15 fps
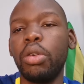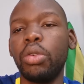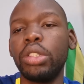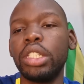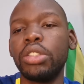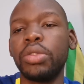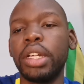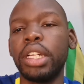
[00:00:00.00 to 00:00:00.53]

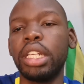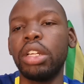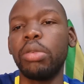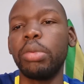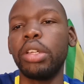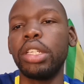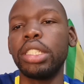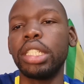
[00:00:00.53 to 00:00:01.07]
gold is right now,
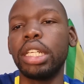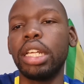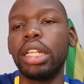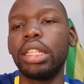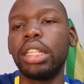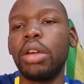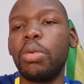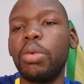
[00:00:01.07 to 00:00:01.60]
because
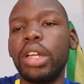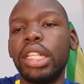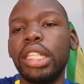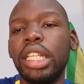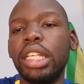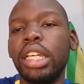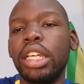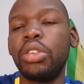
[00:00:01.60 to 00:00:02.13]
the one
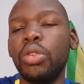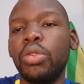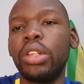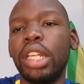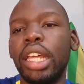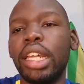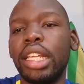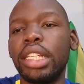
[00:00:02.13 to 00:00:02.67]
thing I
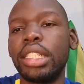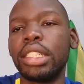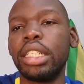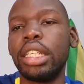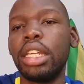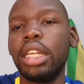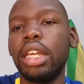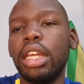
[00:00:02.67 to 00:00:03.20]
don't like is
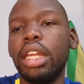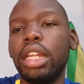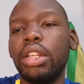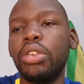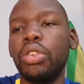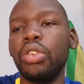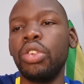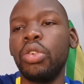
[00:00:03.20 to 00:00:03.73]

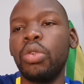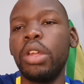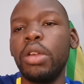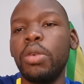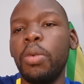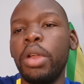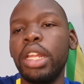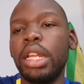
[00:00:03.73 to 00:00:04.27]

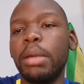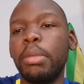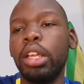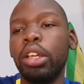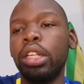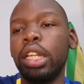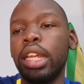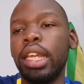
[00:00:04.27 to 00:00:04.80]
knowing when am I
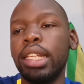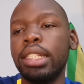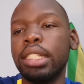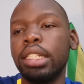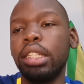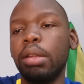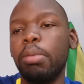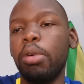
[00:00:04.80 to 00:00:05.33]
gonna
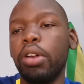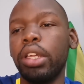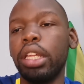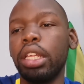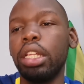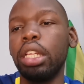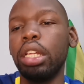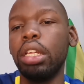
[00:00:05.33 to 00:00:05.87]
exit the
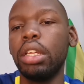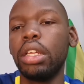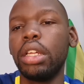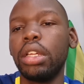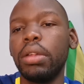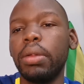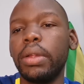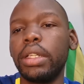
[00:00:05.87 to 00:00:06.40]
market.
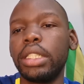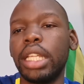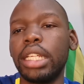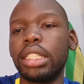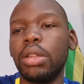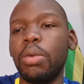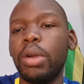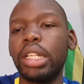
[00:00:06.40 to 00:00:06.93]

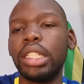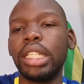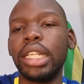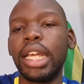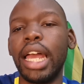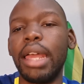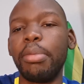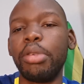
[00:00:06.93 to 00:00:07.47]
That's the one
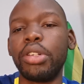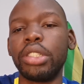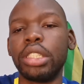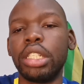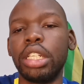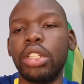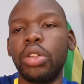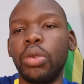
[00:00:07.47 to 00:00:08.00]
thing I
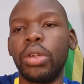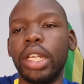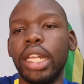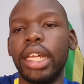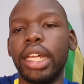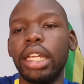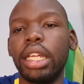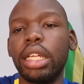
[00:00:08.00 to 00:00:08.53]
personally don't
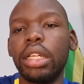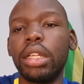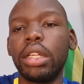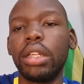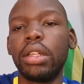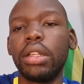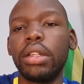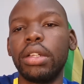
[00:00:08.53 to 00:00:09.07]
like.
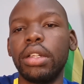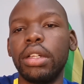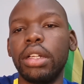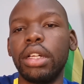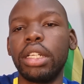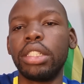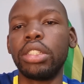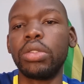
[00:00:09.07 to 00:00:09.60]

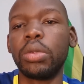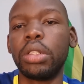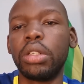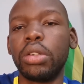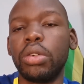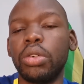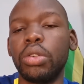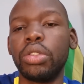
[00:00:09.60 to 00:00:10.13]
I just want
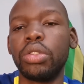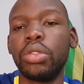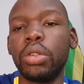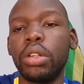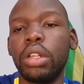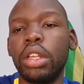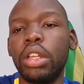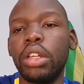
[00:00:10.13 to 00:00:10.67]
to go
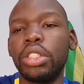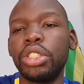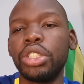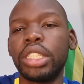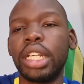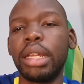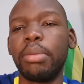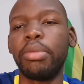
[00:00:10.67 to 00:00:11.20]
into a larger
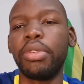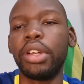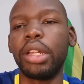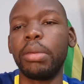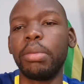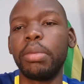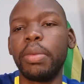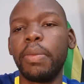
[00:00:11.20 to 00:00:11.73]
time
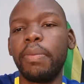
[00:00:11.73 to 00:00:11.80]
frame.